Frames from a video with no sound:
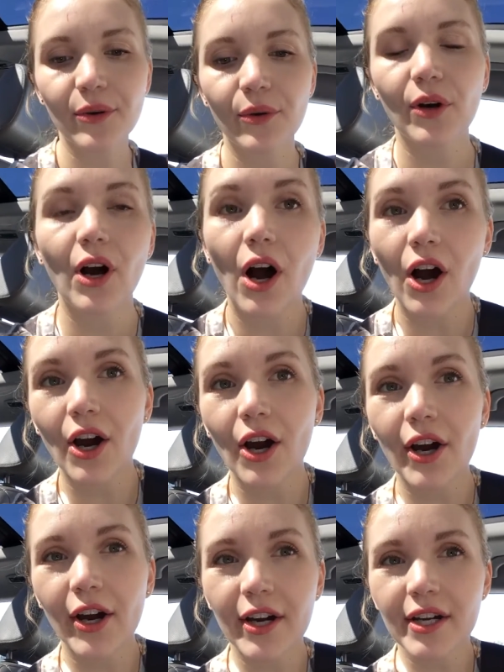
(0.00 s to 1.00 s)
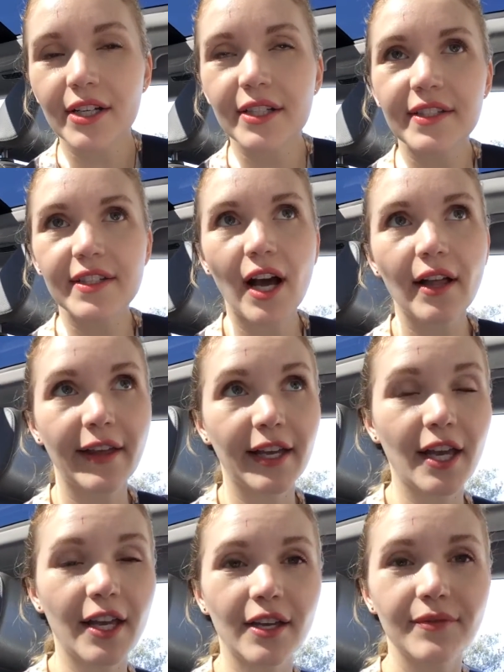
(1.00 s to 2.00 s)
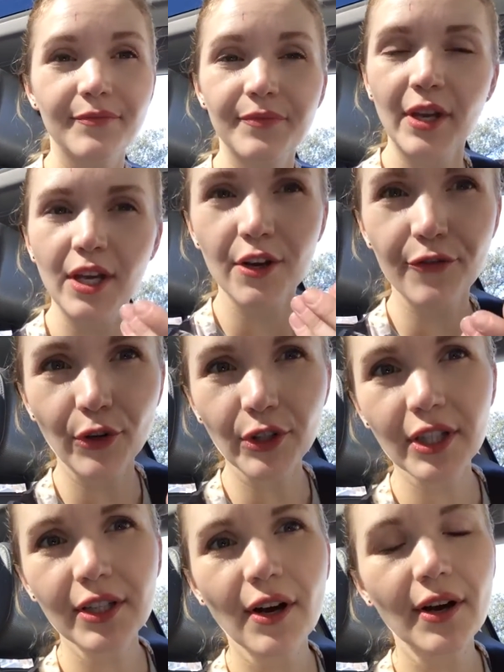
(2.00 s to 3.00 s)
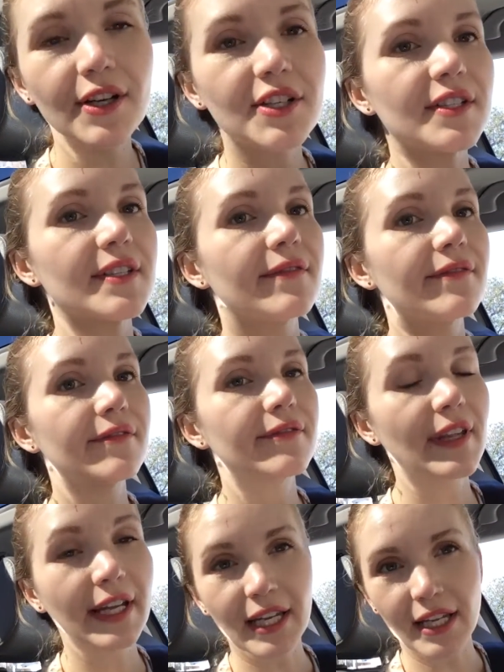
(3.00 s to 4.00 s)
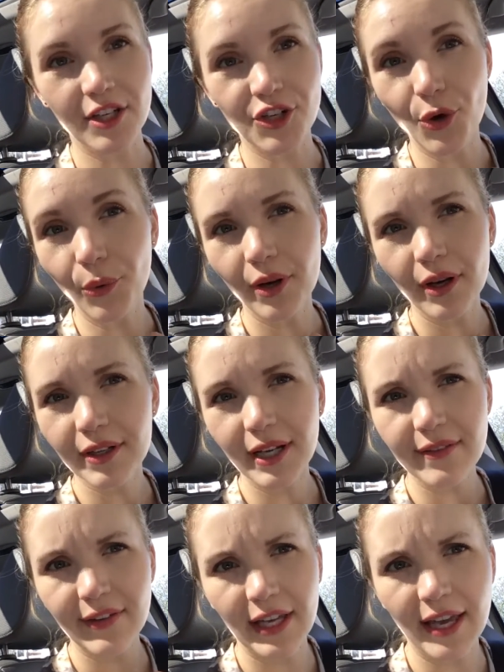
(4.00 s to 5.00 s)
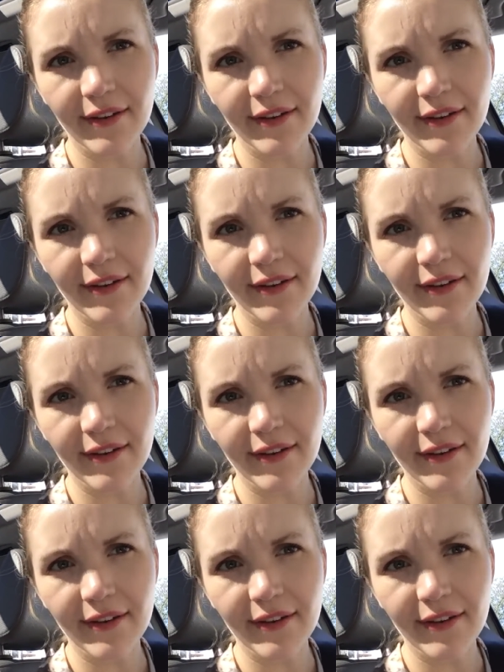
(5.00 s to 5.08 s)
you cards, not like a folded card, just like a note card, kind of like a